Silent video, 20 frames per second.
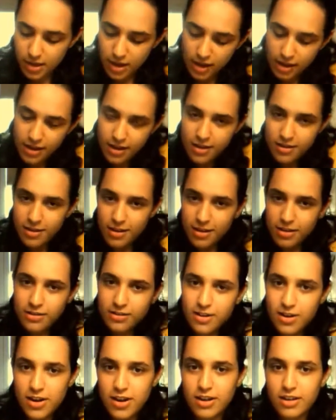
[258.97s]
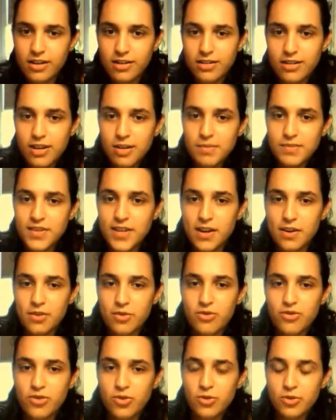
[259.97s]
And yes, I'm starting
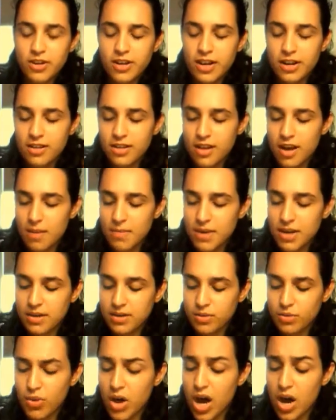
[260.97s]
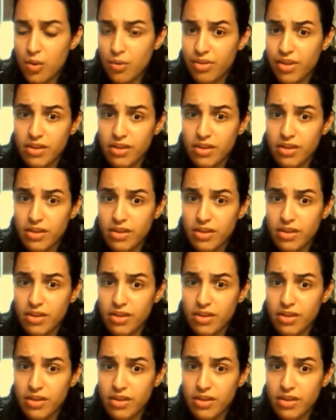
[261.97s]
to shortcut that because wow,